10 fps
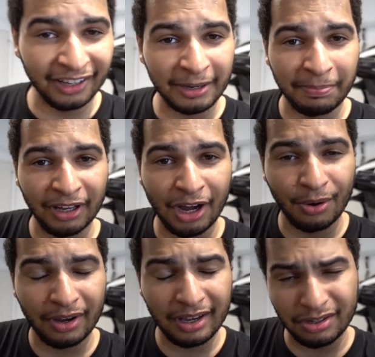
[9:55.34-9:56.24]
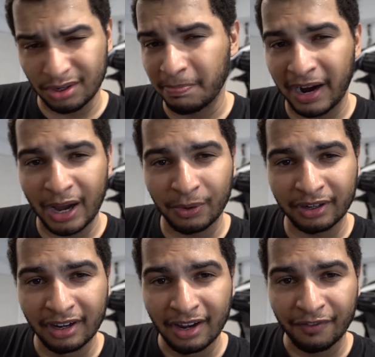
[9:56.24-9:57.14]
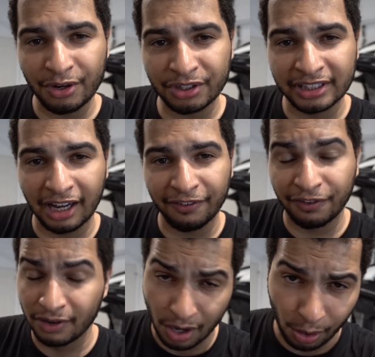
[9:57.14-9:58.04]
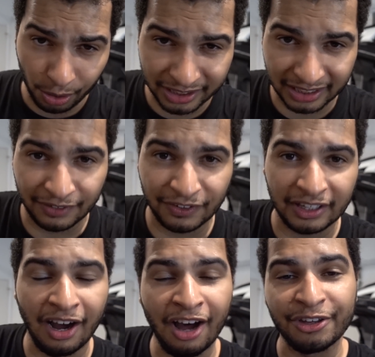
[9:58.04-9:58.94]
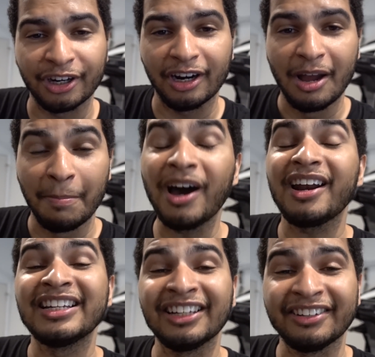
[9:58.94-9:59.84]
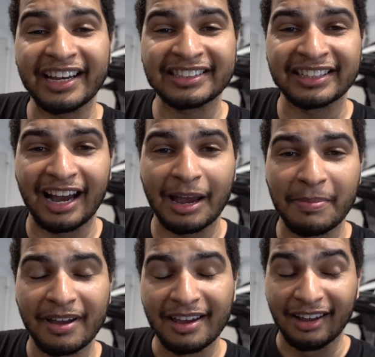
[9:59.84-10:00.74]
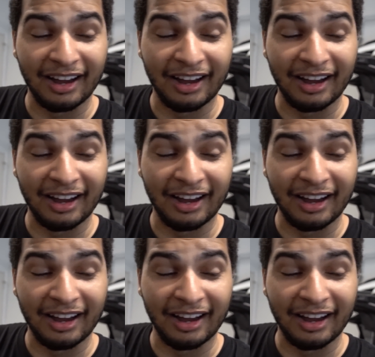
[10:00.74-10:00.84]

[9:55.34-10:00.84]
the link below, and you can buy one for yourself or a significant other. But until next time,